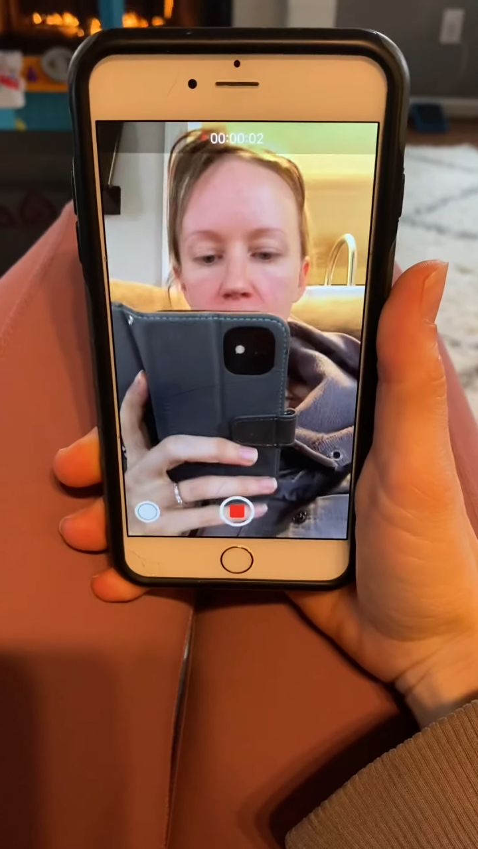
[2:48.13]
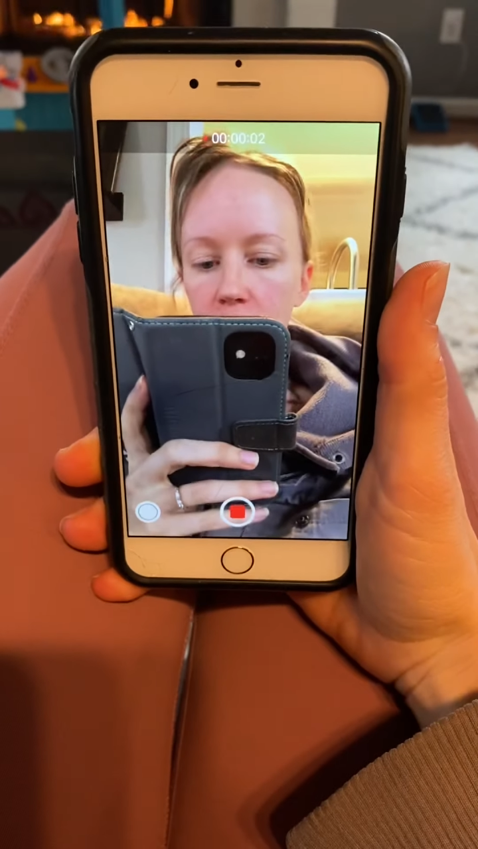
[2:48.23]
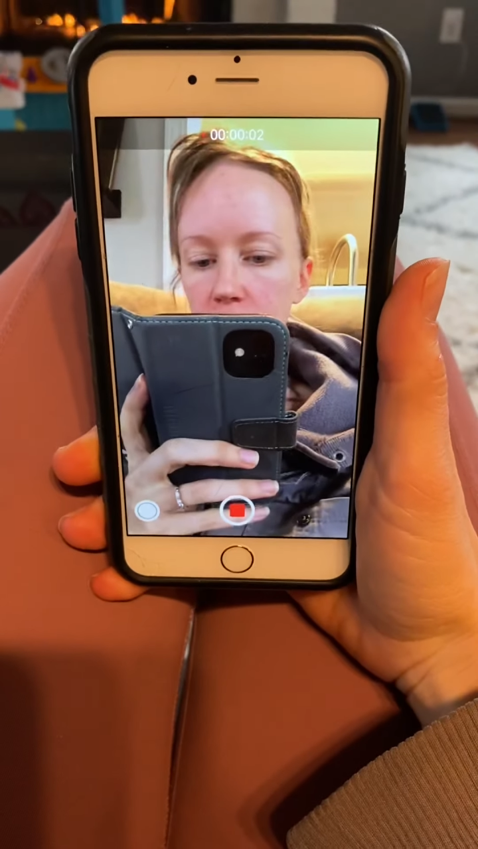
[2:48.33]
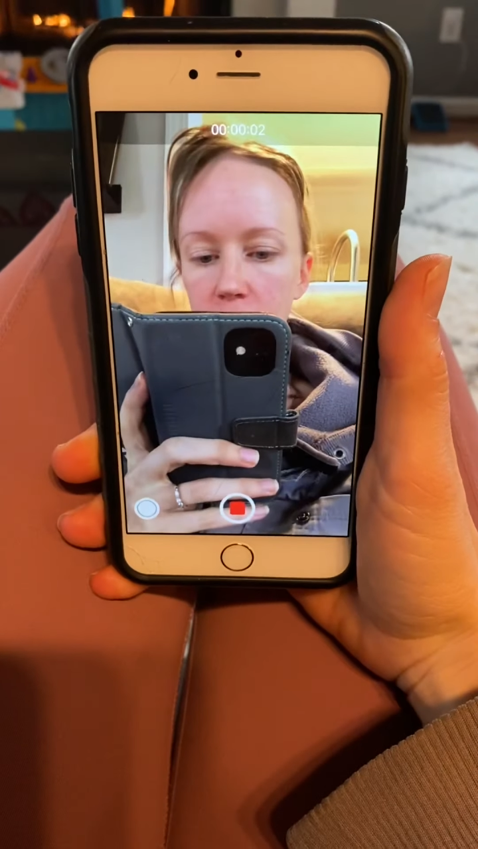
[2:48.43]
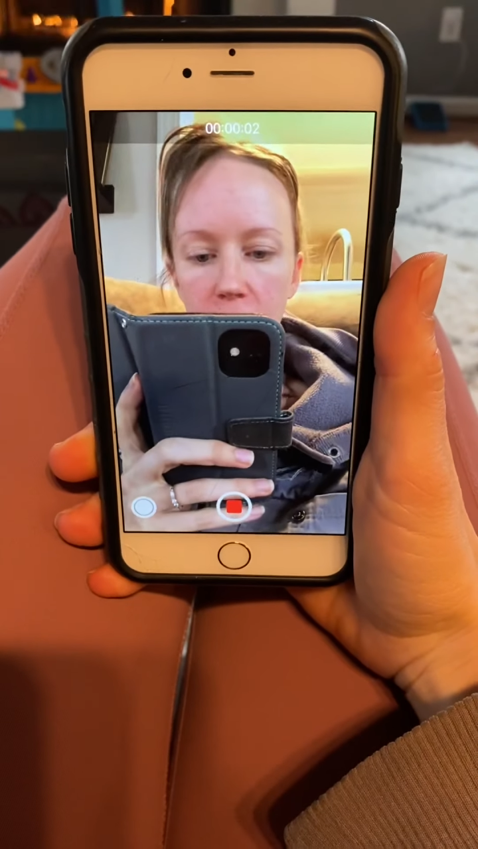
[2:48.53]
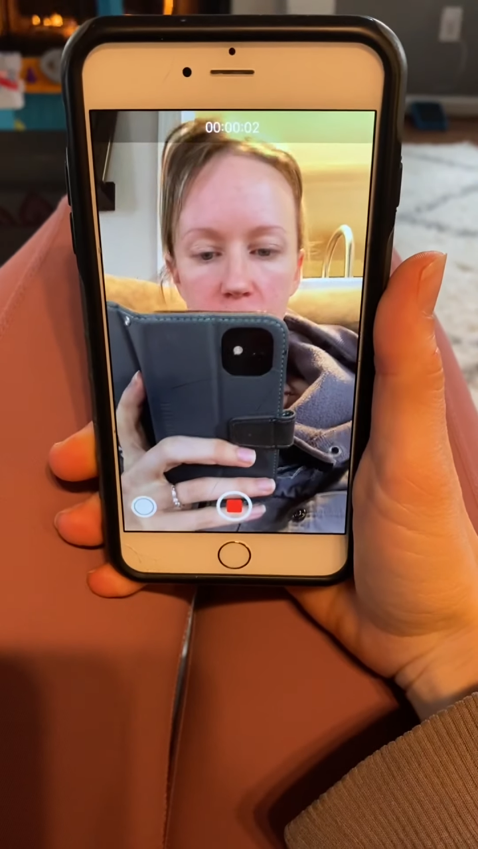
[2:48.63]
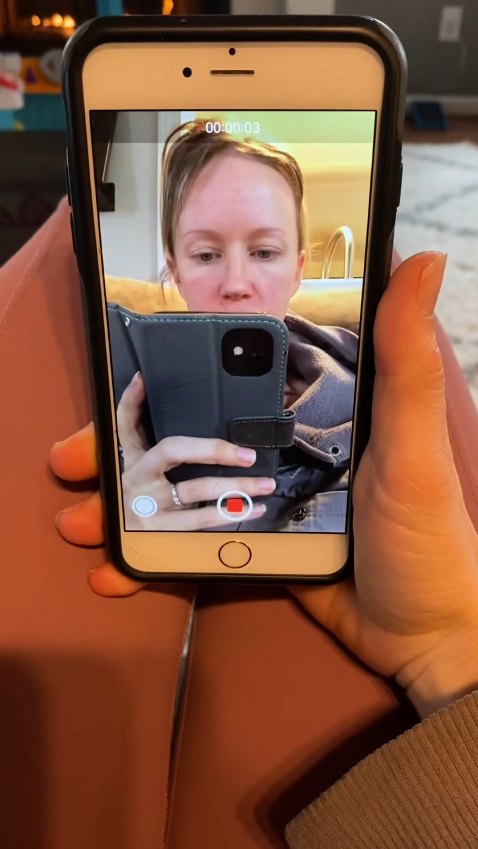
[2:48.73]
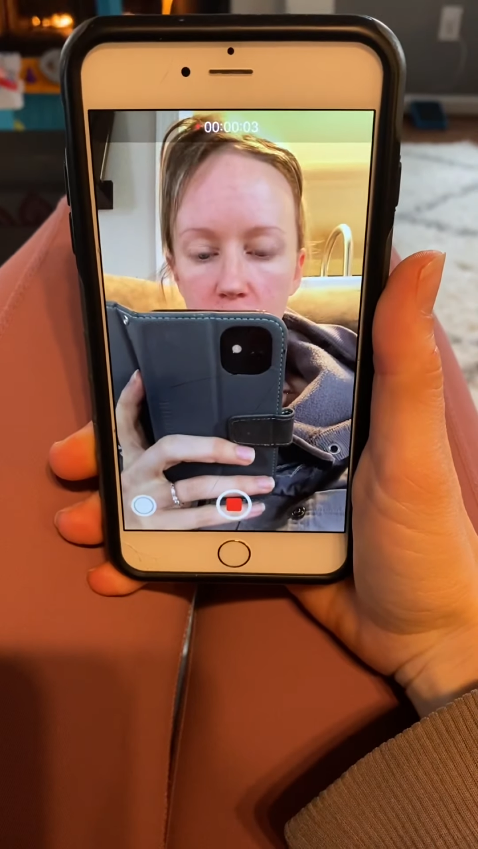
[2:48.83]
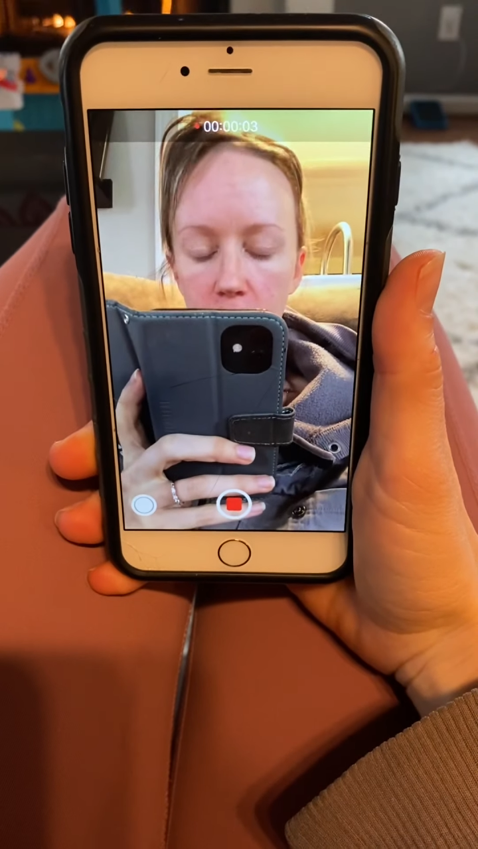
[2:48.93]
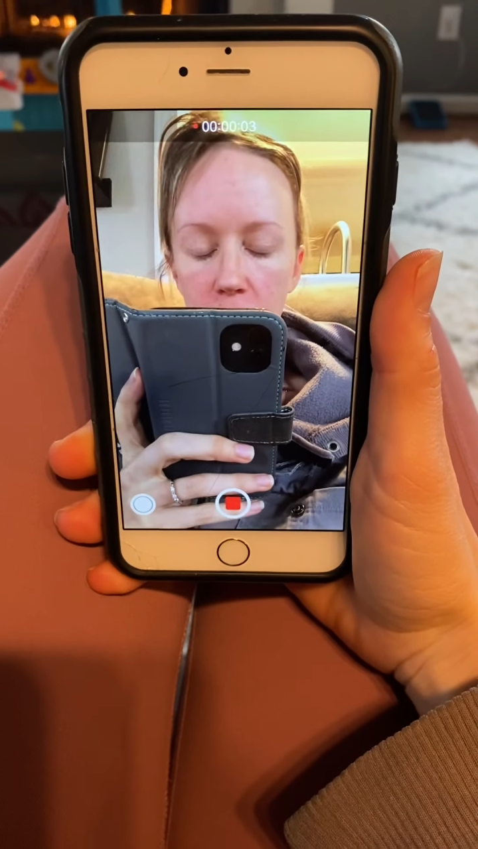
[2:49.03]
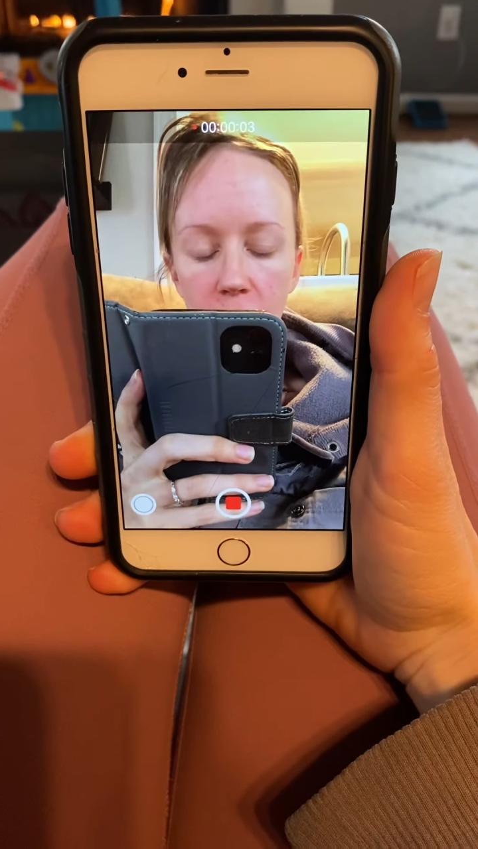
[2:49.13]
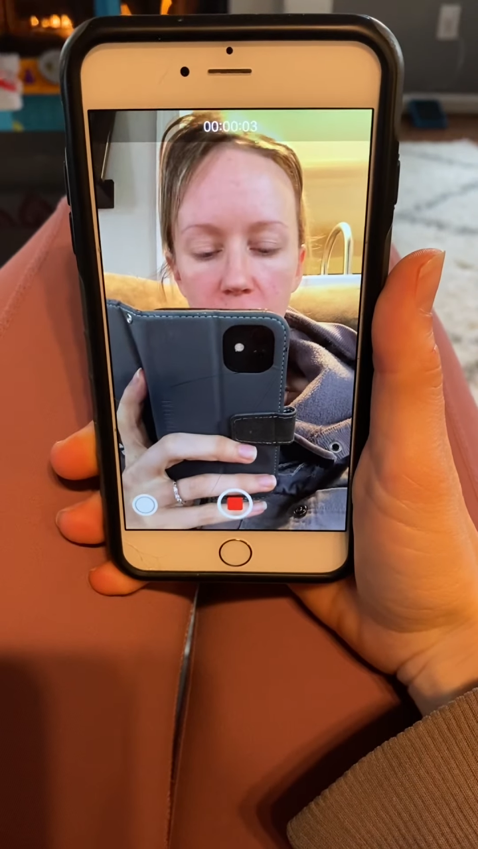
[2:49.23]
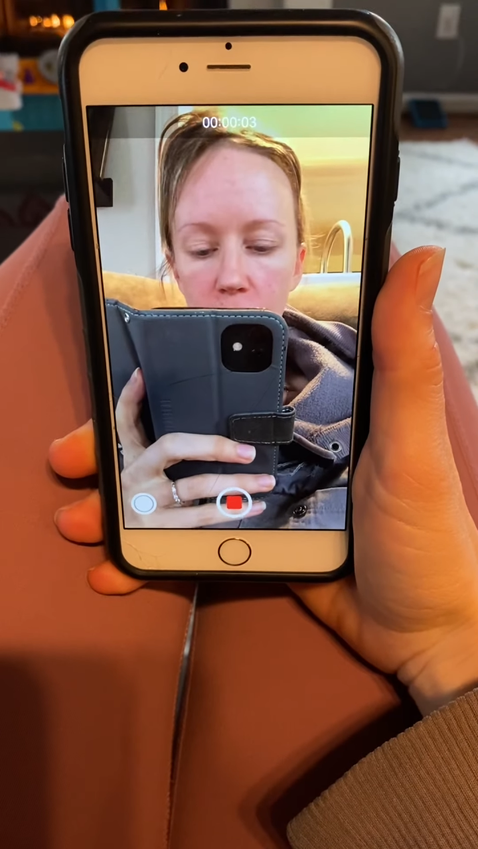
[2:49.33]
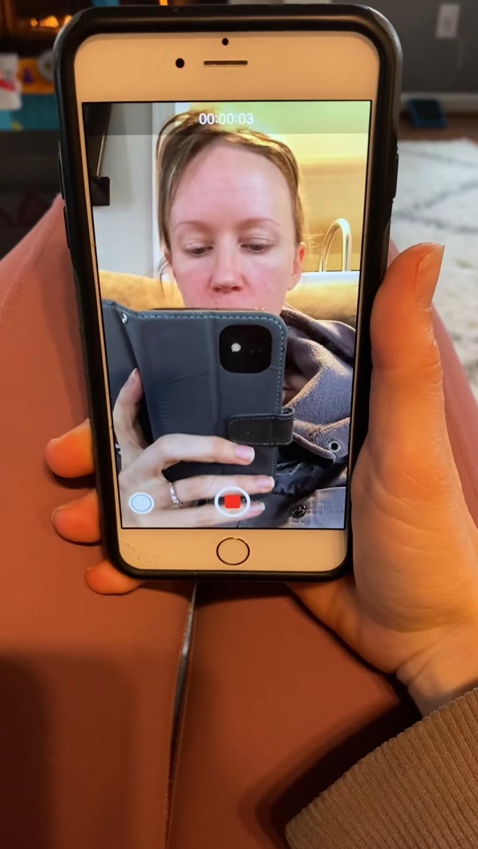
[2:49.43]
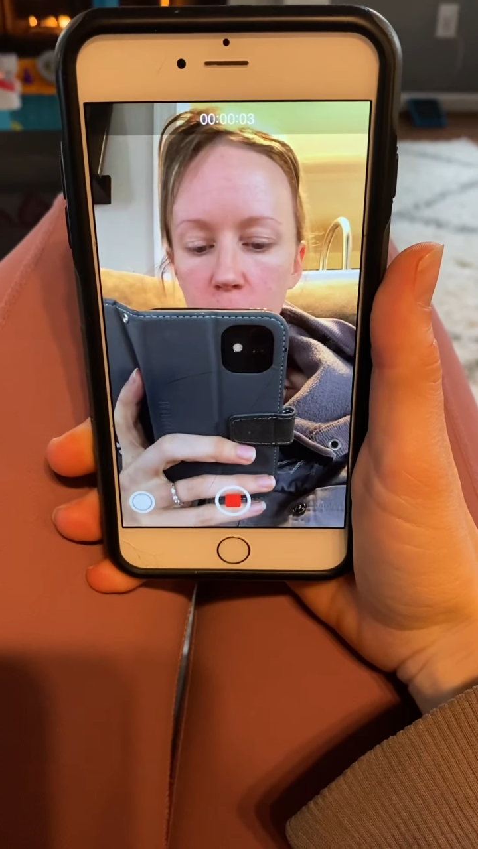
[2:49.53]
I could, again, you're talking about gut
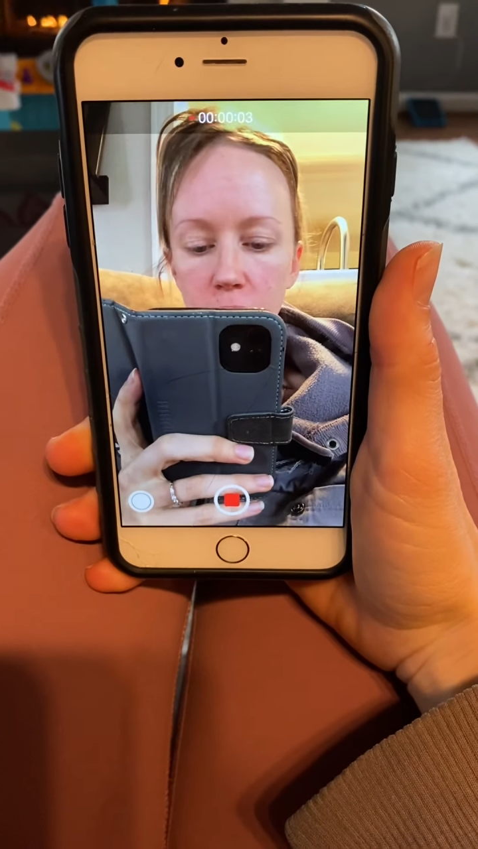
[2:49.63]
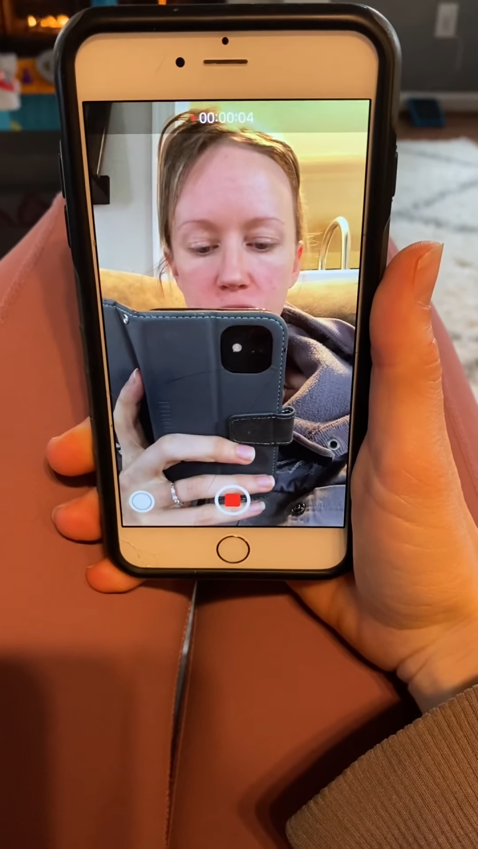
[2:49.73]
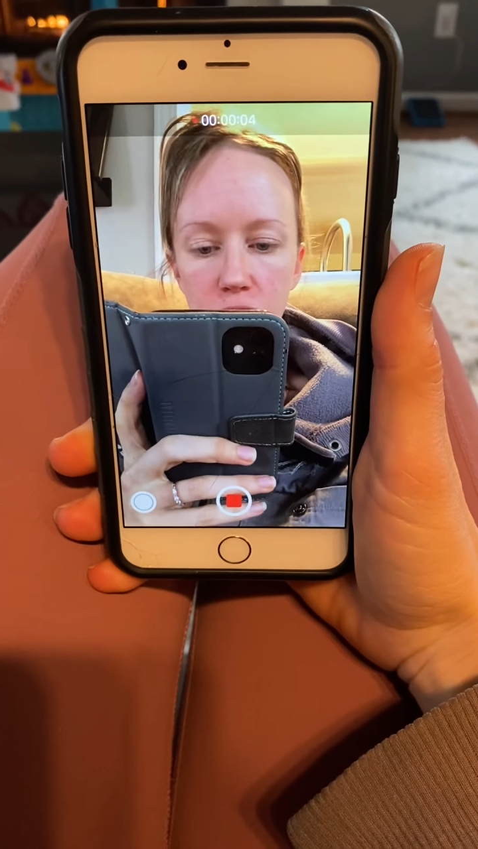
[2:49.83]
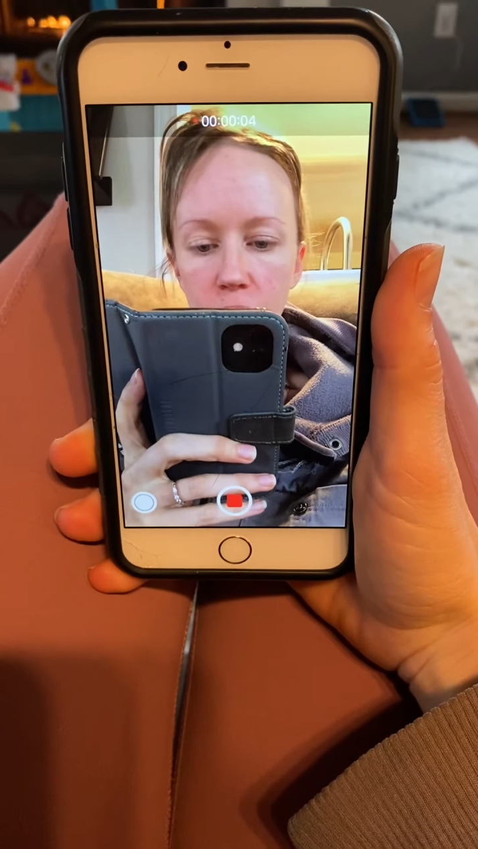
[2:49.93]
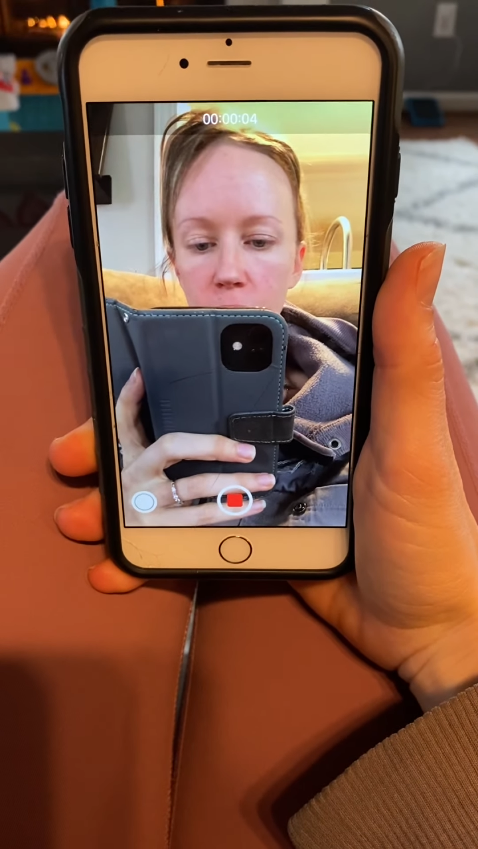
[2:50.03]
health or blood sugar